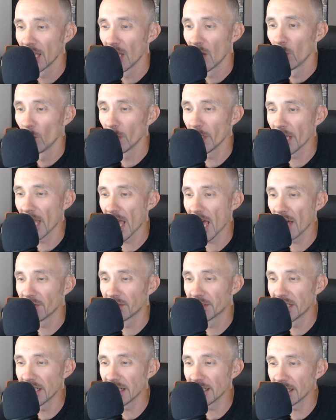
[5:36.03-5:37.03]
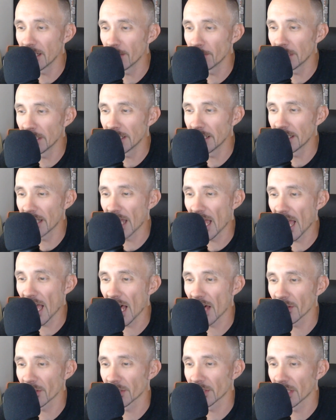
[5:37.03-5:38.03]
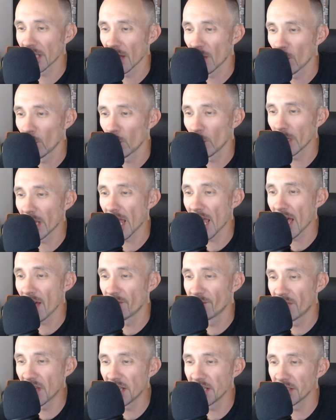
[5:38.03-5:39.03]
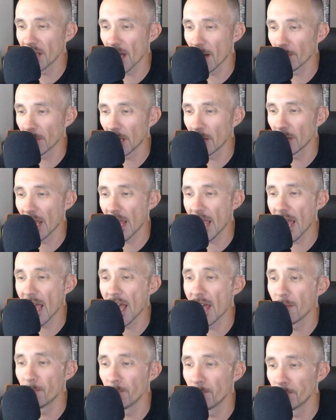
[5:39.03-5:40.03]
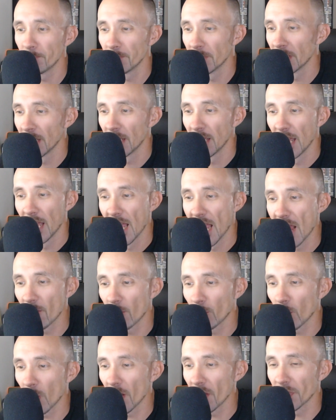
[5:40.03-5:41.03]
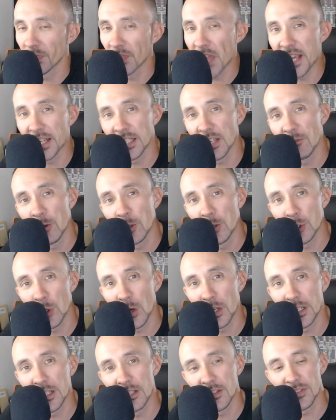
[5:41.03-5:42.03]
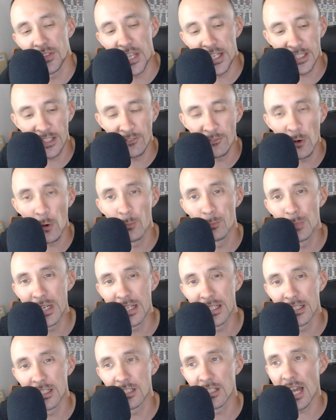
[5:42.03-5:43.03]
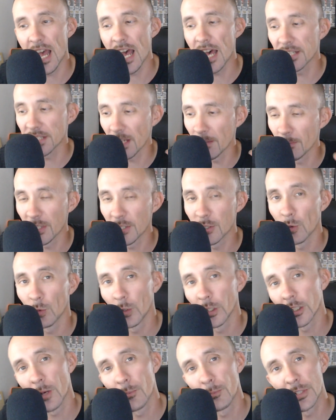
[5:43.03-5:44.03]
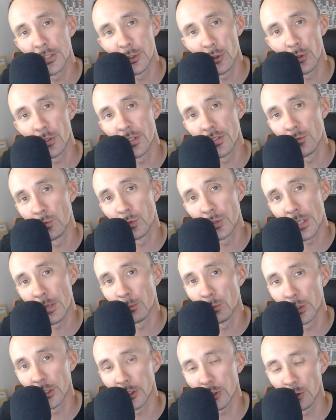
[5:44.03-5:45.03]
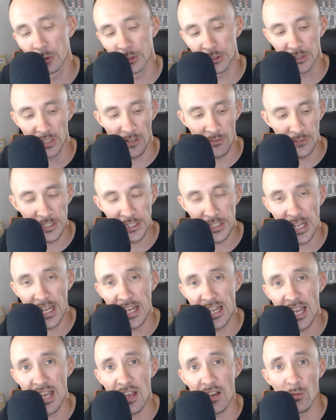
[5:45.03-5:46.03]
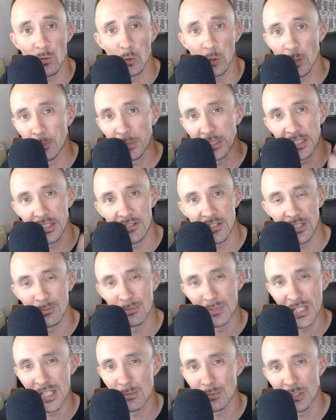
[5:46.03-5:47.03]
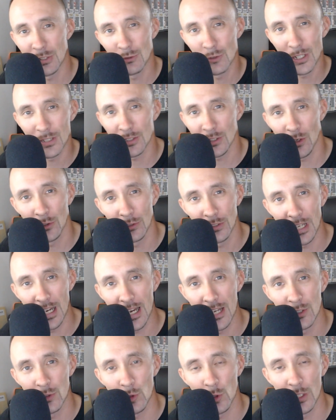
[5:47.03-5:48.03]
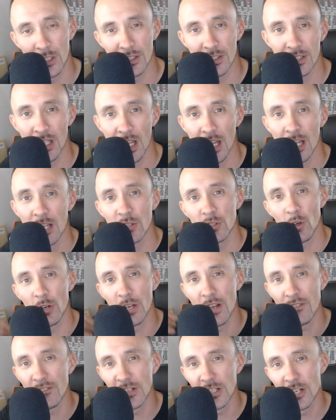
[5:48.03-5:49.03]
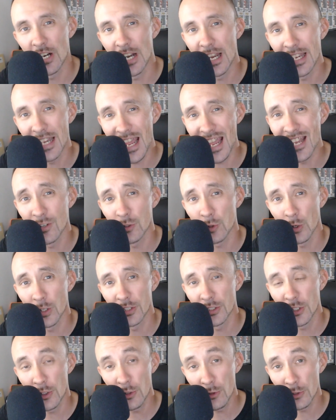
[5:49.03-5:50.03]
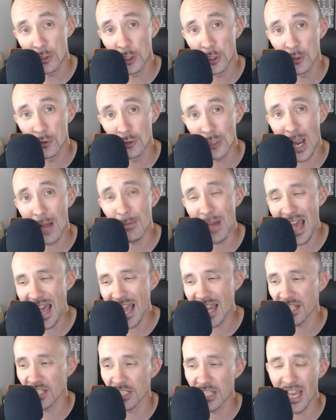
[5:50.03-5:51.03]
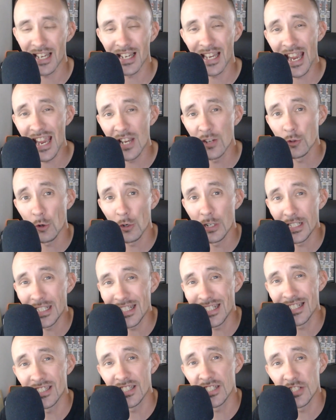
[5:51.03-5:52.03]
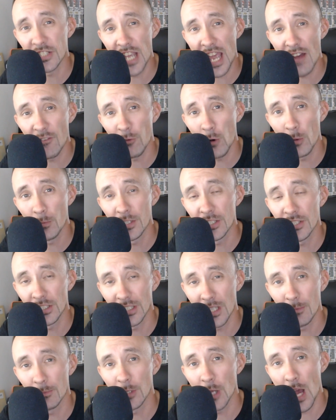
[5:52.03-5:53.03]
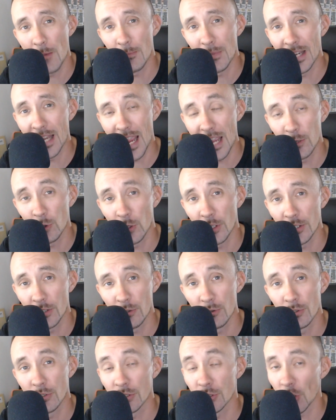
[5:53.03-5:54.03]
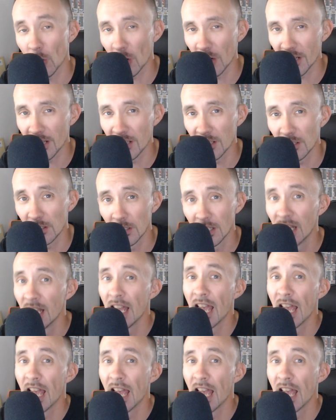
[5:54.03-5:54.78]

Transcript: We have D Niman in the house. We have Finn Dominator, and everyone, thank you for joining. Thank you for being here. As I mentioned, we're going to be doing some really cool stuff today. We're going to be giving some tips and tricks on your Androids. So if you're an Android user, drop hashtag Android in the chat for me to let me know how many Android users are here.